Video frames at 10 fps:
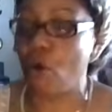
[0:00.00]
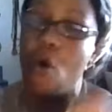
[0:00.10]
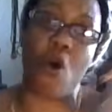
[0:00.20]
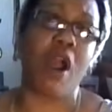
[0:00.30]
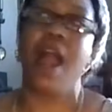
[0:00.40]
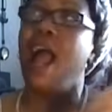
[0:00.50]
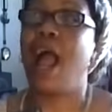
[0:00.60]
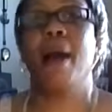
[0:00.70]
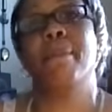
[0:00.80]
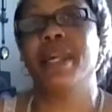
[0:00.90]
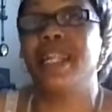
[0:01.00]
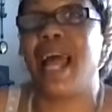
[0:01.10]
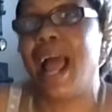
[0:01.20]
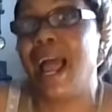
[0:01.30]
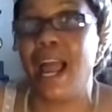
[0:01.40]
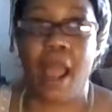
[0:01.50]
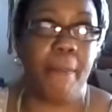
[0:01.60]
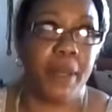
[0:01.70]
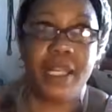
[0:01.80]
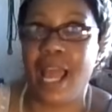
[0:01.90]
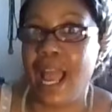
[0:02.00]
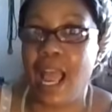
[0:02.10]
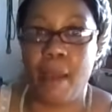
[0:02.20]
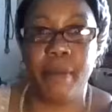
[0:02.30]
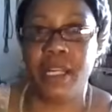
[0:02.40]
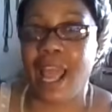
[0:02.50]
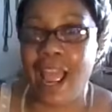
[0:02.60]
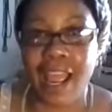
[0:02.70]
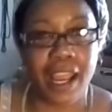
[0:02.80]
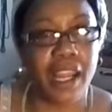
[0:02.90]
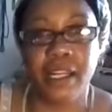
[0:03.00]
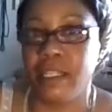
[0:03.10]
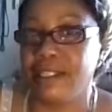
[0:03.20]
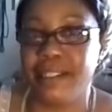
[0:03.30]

or I bet I, and